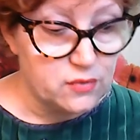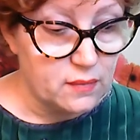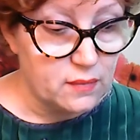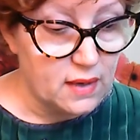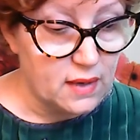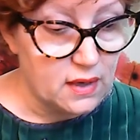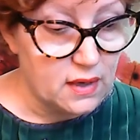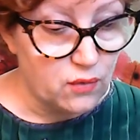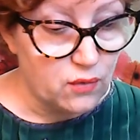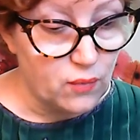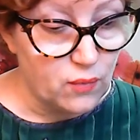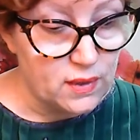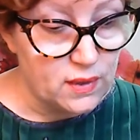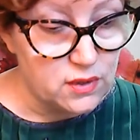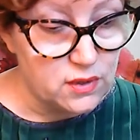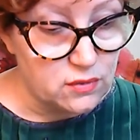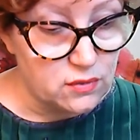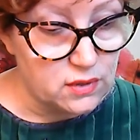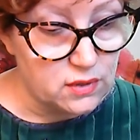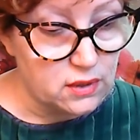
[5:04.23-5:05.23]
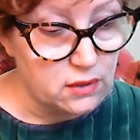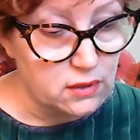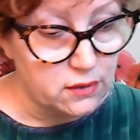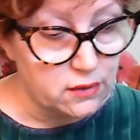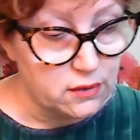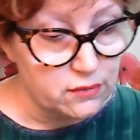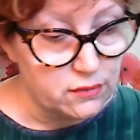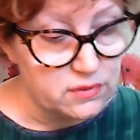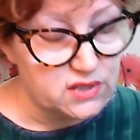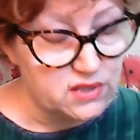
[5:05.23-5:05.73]
had a window that
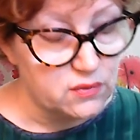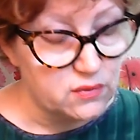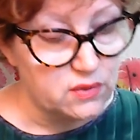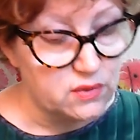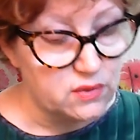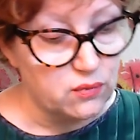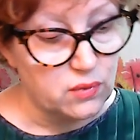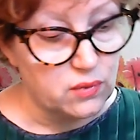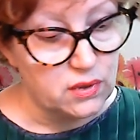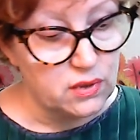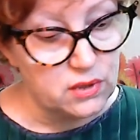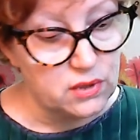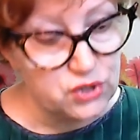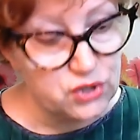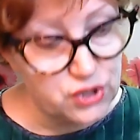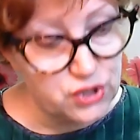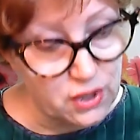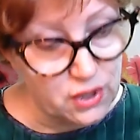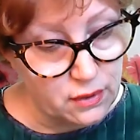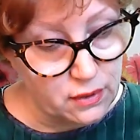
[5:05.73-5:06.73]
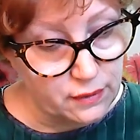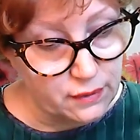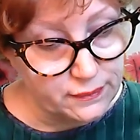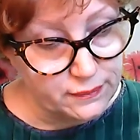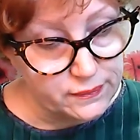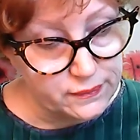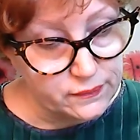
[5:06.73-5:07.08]
closed with a wooden shutter.